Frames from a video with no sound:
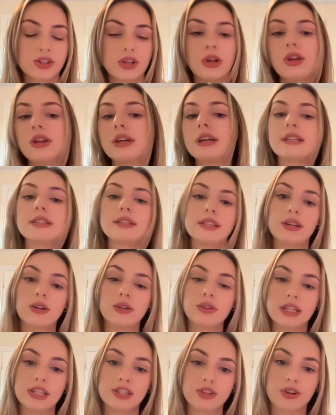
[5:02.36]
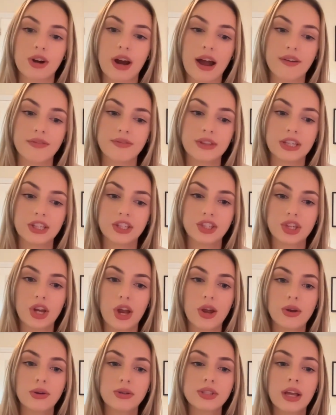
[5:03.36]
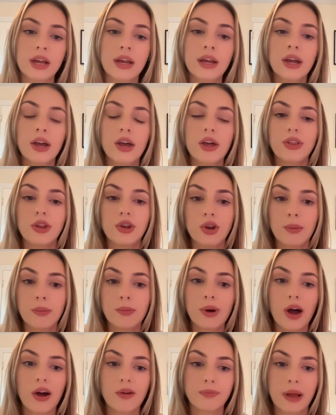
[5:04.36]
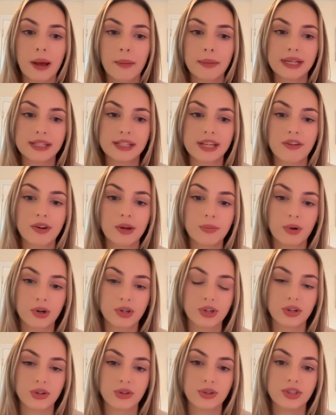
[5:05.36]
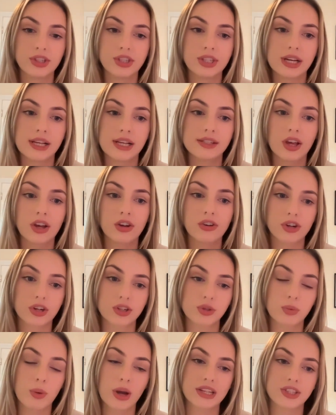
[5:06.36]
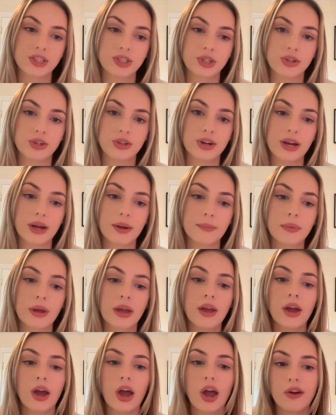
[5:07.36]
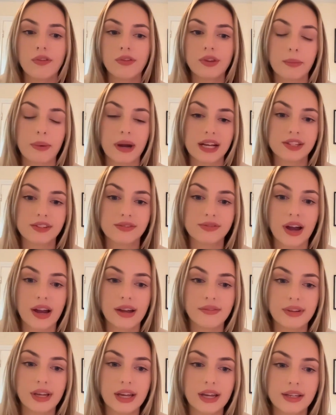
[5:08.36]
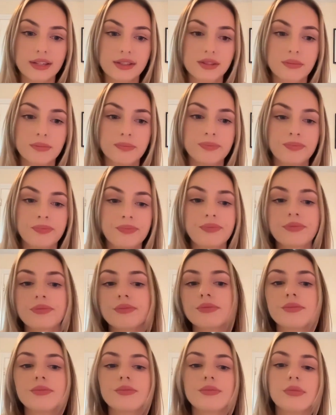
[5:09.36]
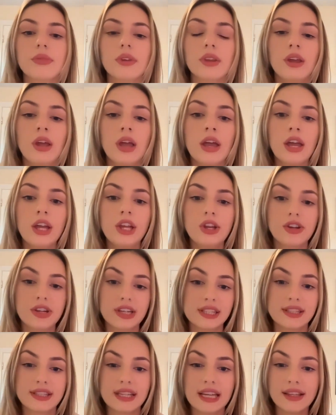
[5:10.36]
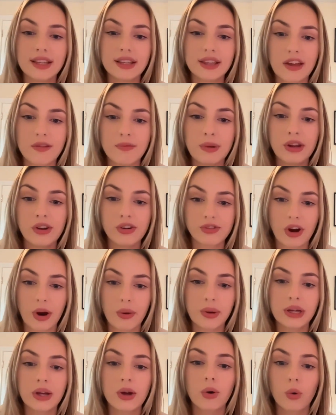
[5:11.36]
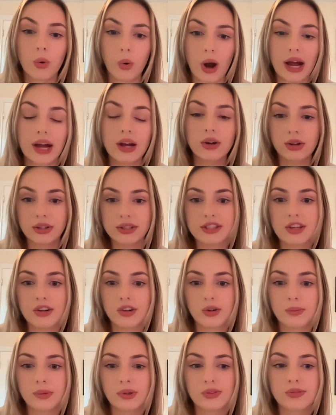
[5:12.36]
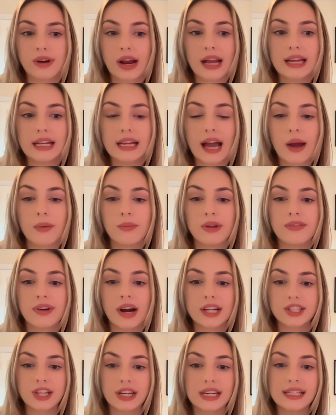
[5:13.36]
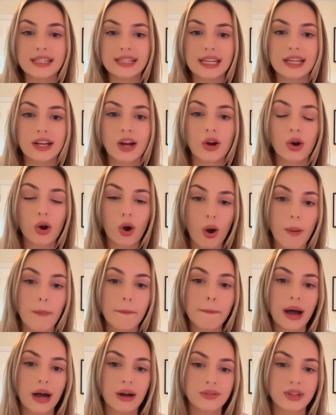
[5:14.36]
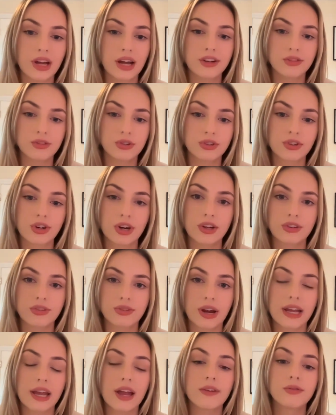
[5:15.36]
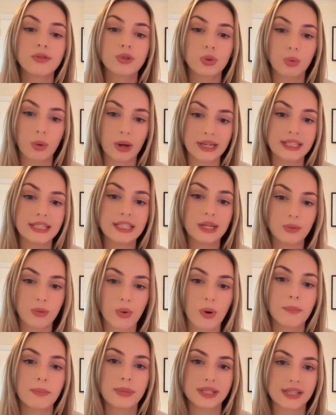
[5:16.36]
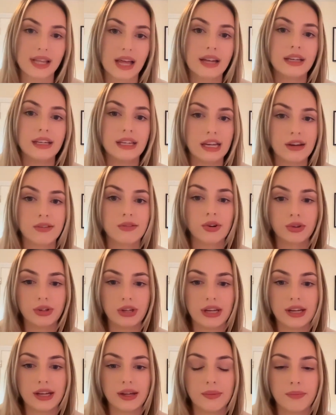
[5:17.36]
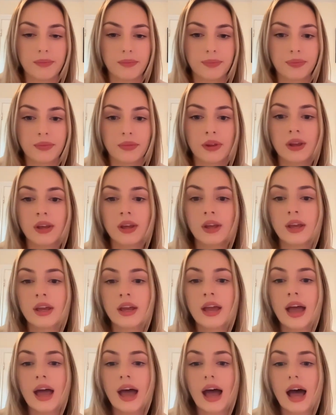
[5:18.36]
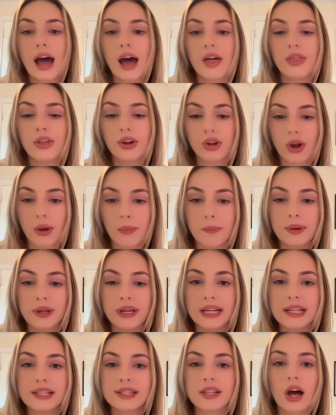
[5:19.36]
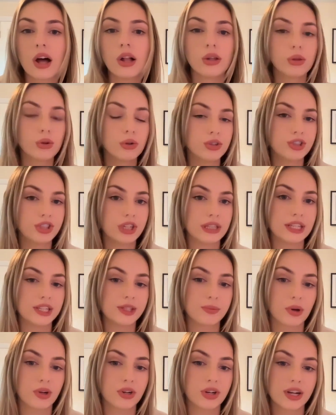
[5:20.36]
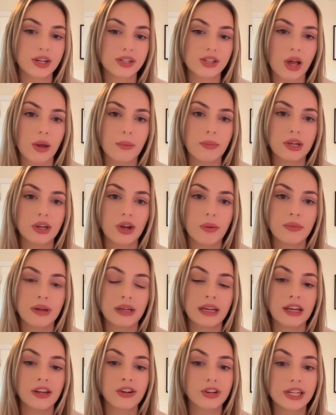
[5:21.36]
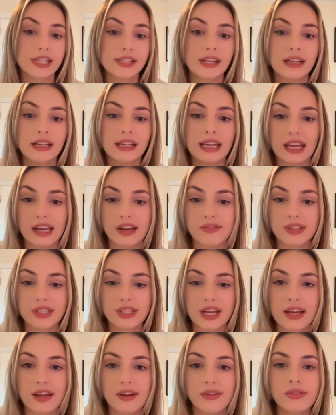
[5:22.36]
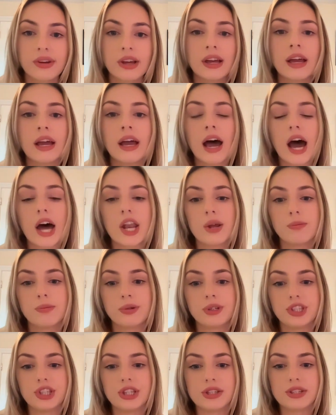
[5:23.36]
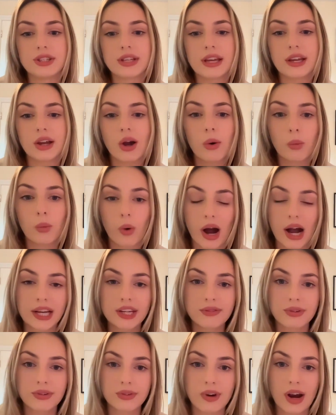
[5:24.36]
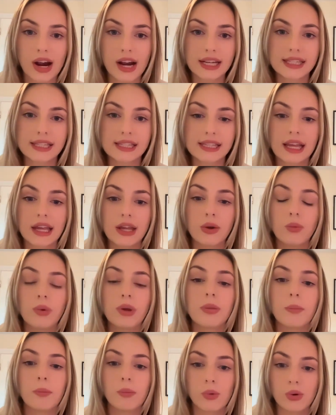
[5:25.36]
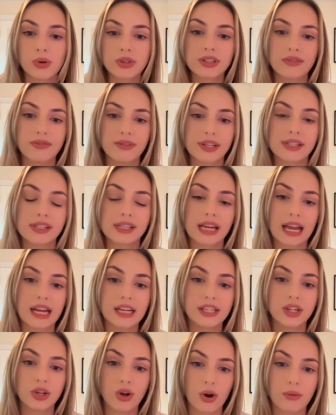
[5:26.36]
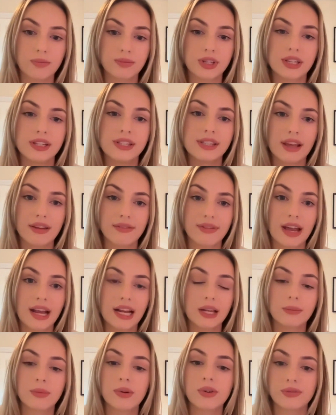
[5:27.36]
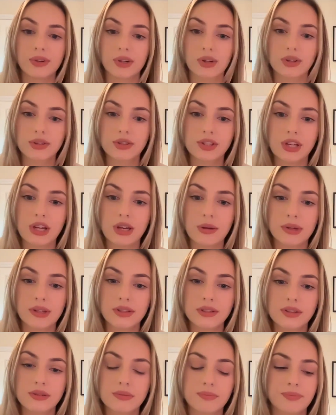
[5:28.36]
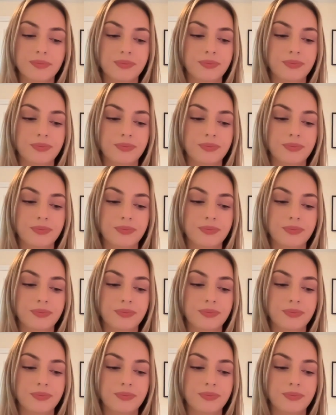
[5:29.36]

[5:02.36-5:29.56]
So you can see on this graph, this shows the number of plant-based dairy product launches across West Europe over the past 5 years. You can see that they've been growing at quite a considerable rate, and we've actually seen a compound annual growth rate of 21% year on year. The companies that are launching these products are becoming increasingly innovative and are producing a wider variety with more sophisticated options available for consumers.